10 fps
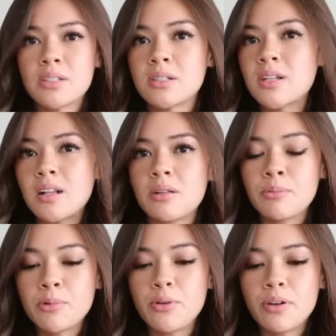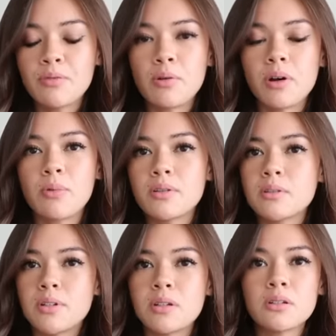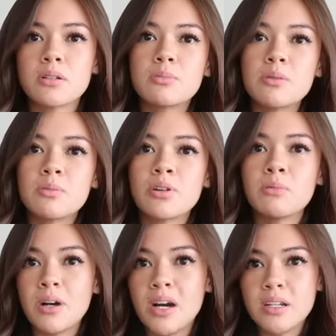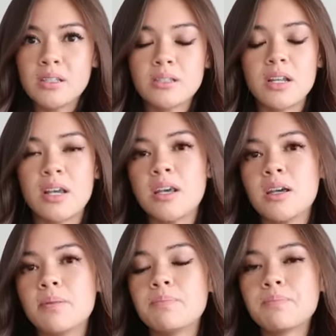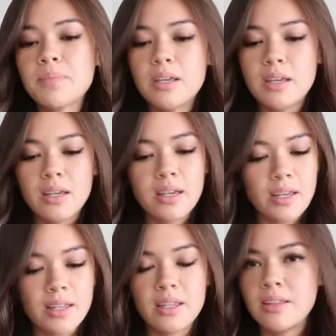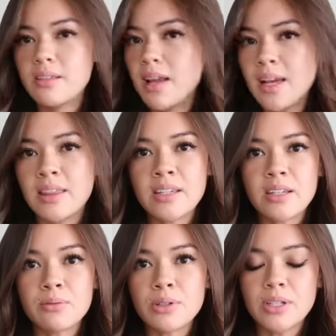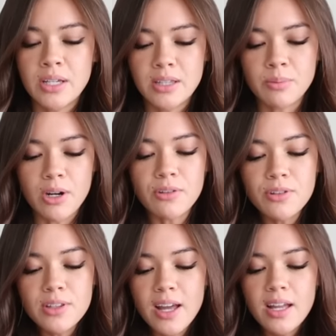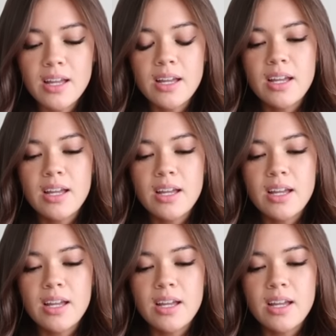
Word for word: It's exactly what I'm going for. I want something a little bit more modest and I think it really hit the mark for that.